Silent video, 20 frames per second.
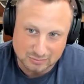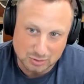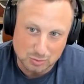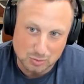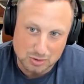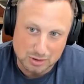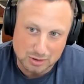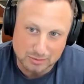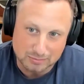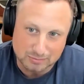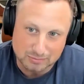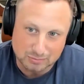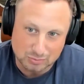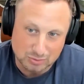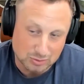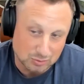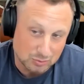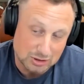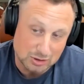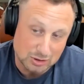
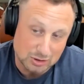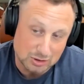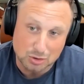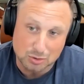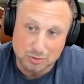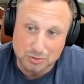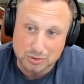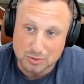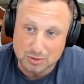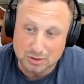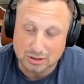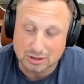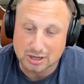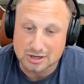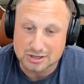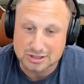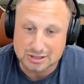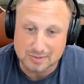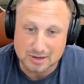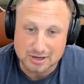we can work with you in a
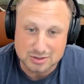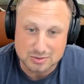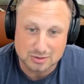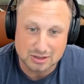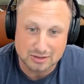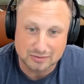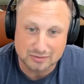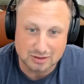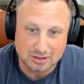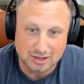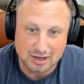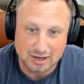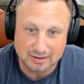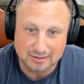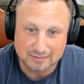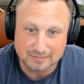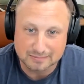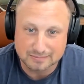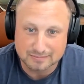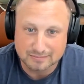customized way if you like.